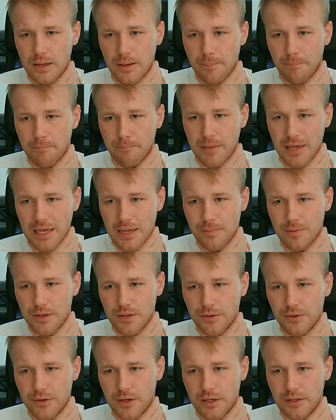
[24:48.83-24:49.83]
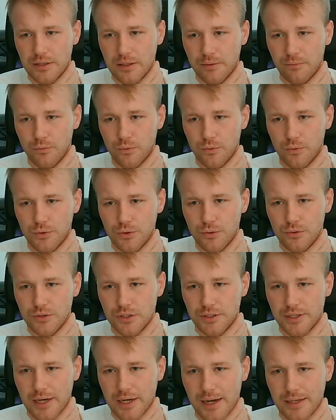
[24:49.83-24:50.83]
Maybe you can then use a
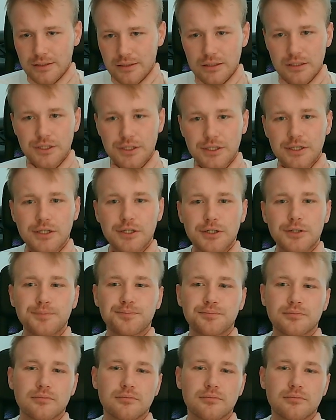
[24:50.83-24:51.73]
title here,